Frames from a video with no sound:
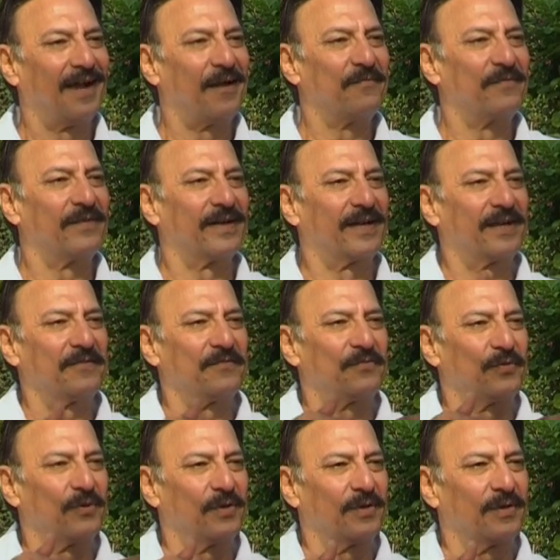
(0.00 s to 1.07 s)
I'm waiting
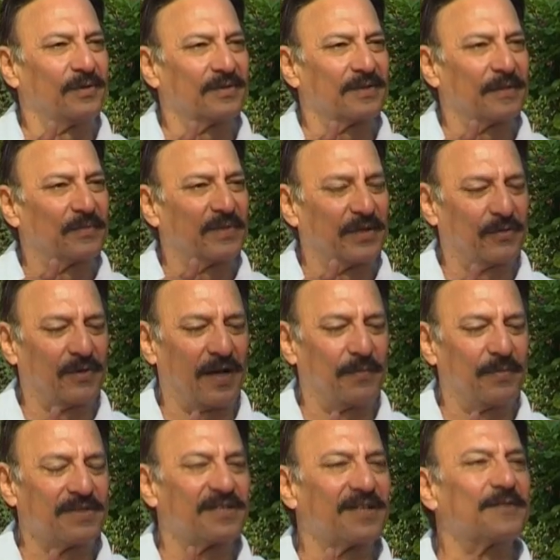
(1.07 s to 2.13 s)
for something to
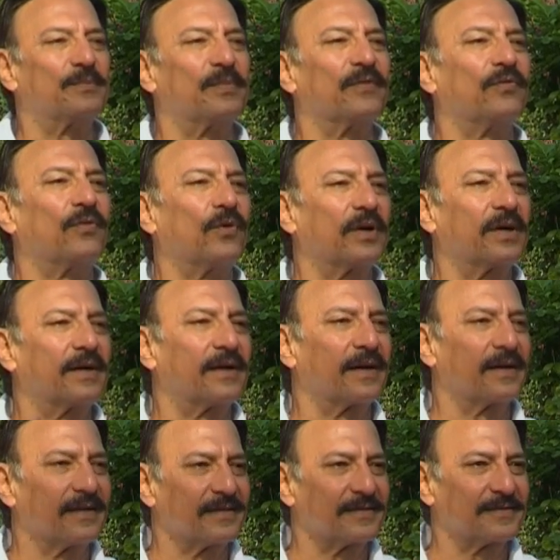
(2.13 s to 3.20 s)
happen just before it
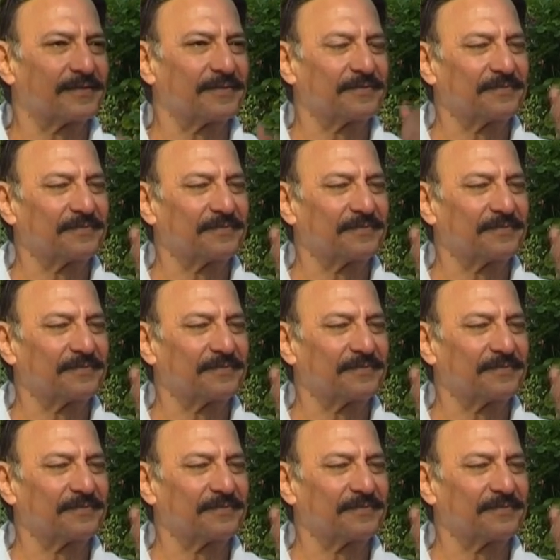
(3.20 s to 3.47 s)
triggers.